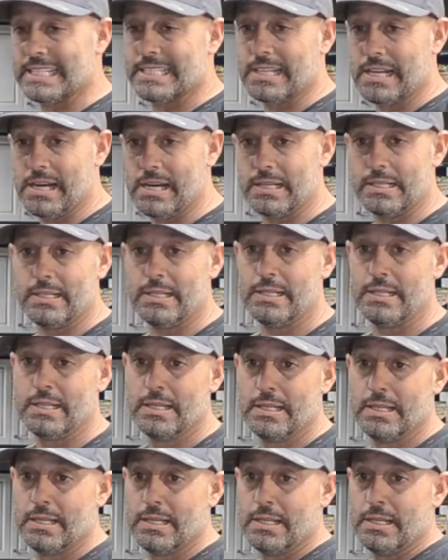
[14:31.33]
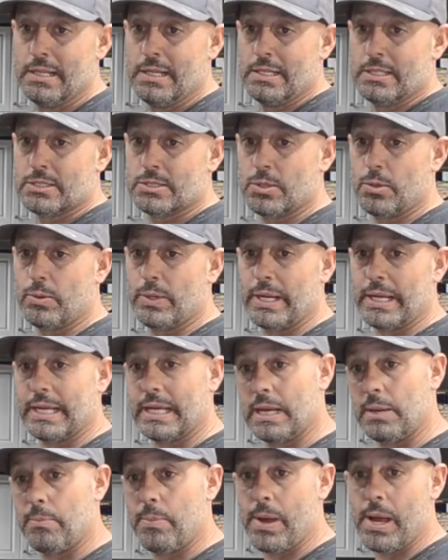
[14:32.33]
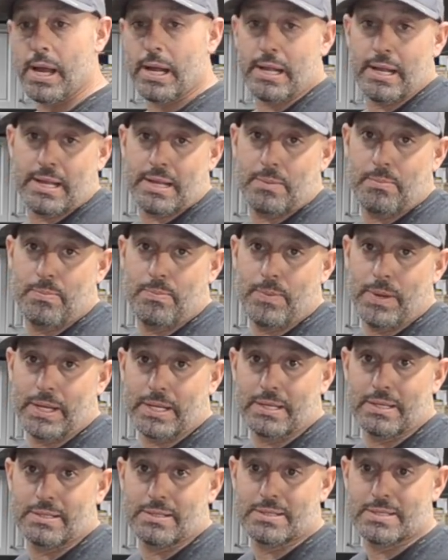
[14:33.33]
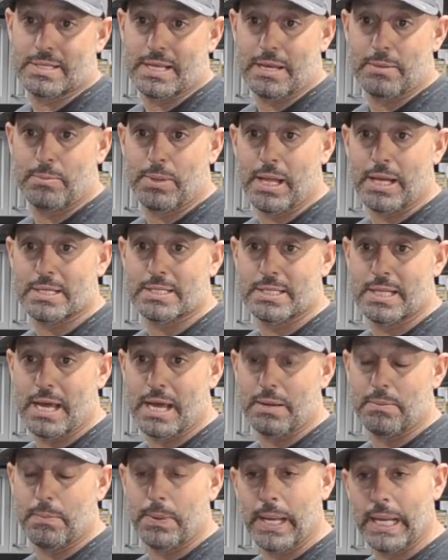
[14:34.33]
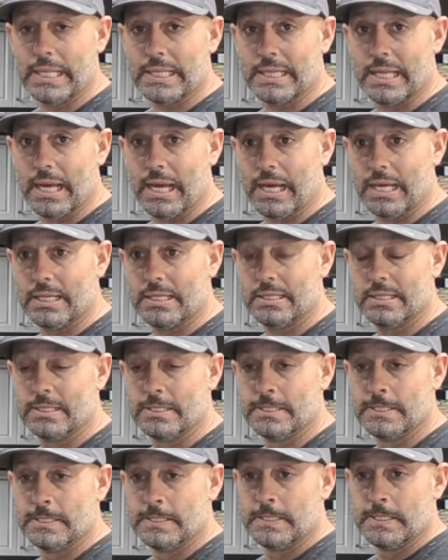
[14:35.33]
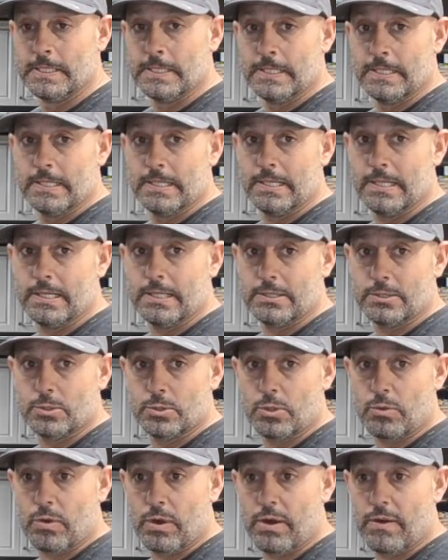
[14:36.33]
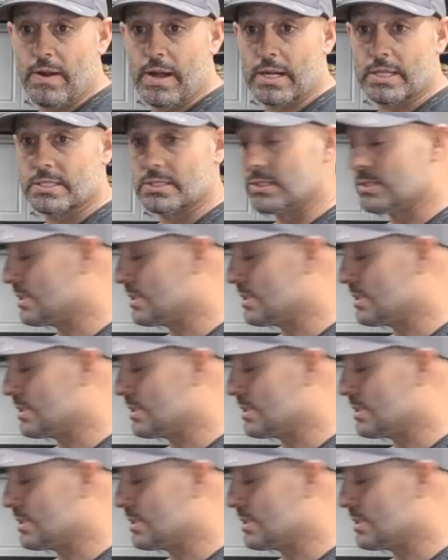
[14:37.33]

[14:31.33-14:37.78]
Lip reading: done. So when I get it back, I can sandblast that and paint that. And do the rear axle at